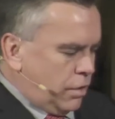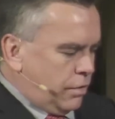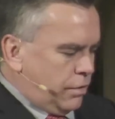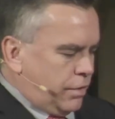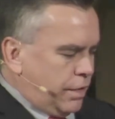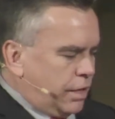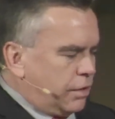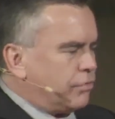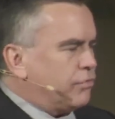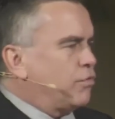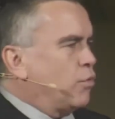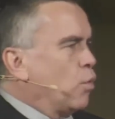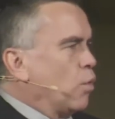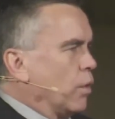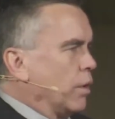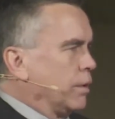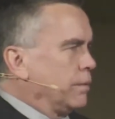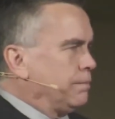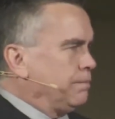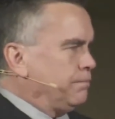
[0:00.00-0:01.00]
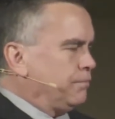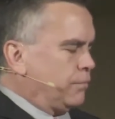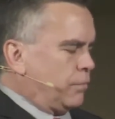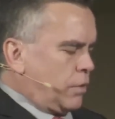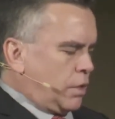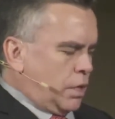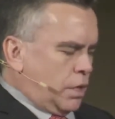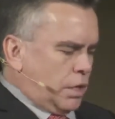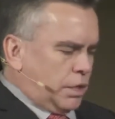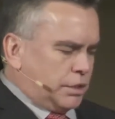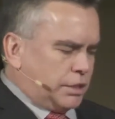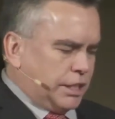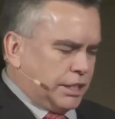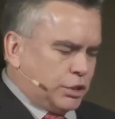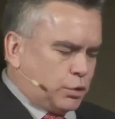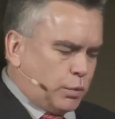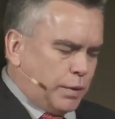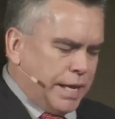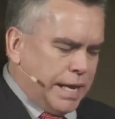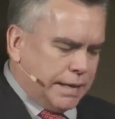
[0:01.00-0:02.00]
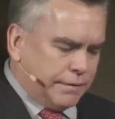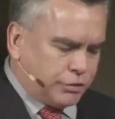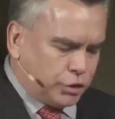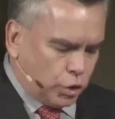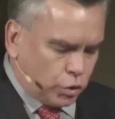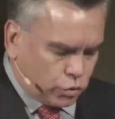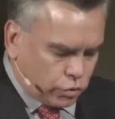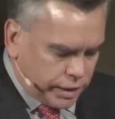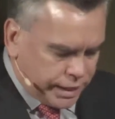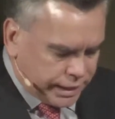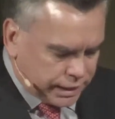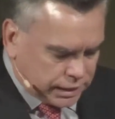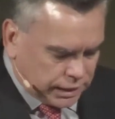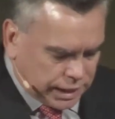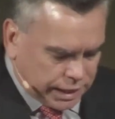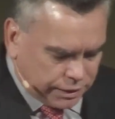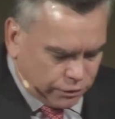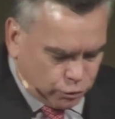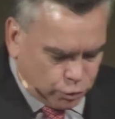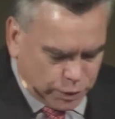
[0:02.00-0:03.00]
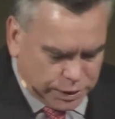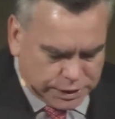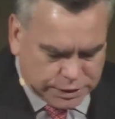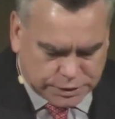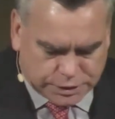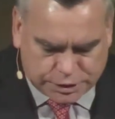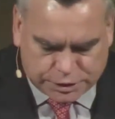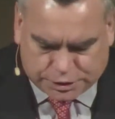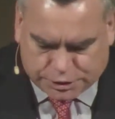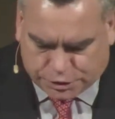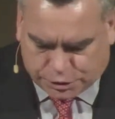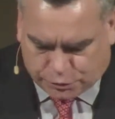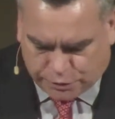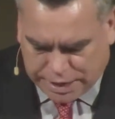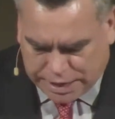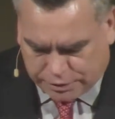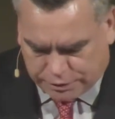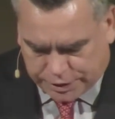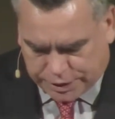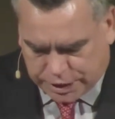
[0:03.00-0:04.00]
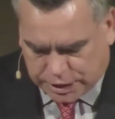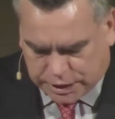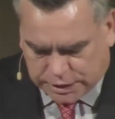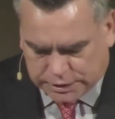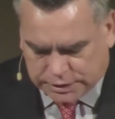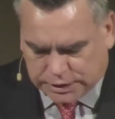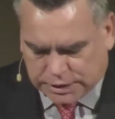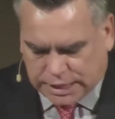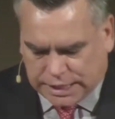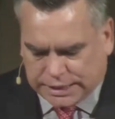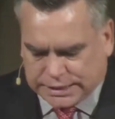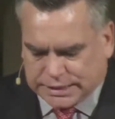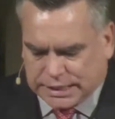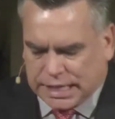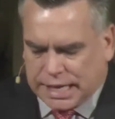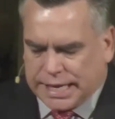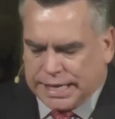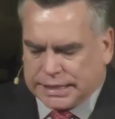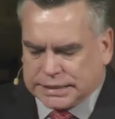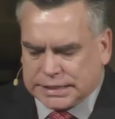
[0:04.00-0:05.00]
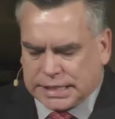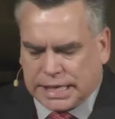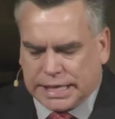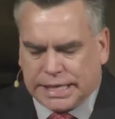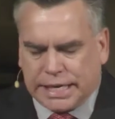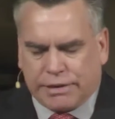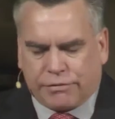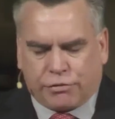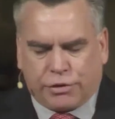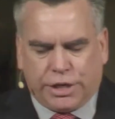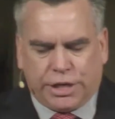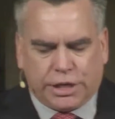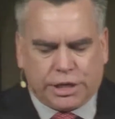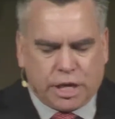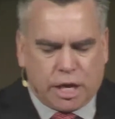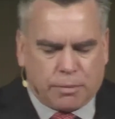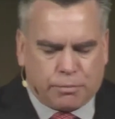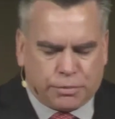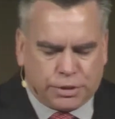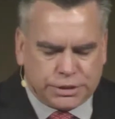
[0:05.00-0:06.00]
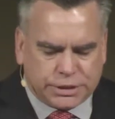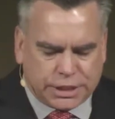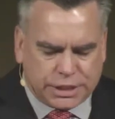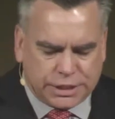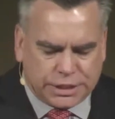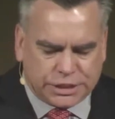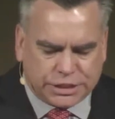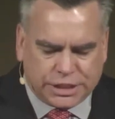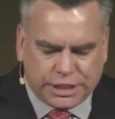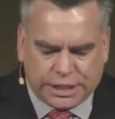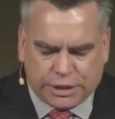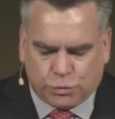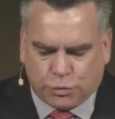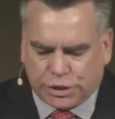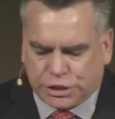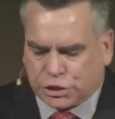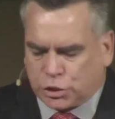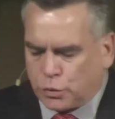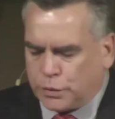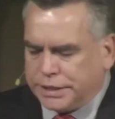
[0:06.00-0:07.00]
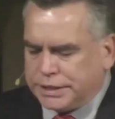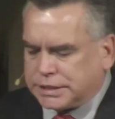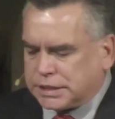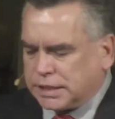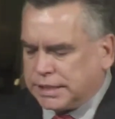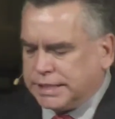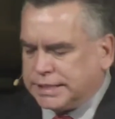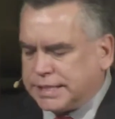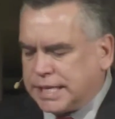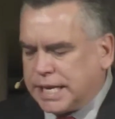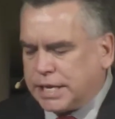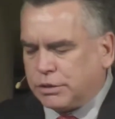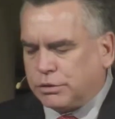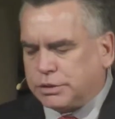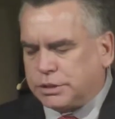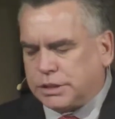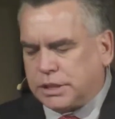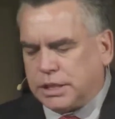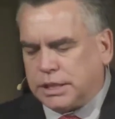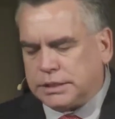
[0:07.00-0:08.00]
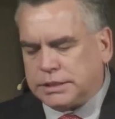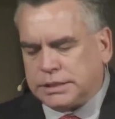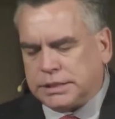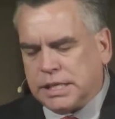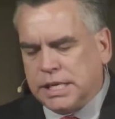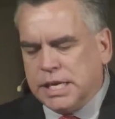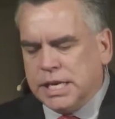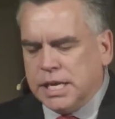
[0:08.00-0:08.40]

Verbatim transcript: Therefore, since we have so great a cloud of witnesses surrounding us, let us lay aside every encumbrance and the sin which so easily entangles us,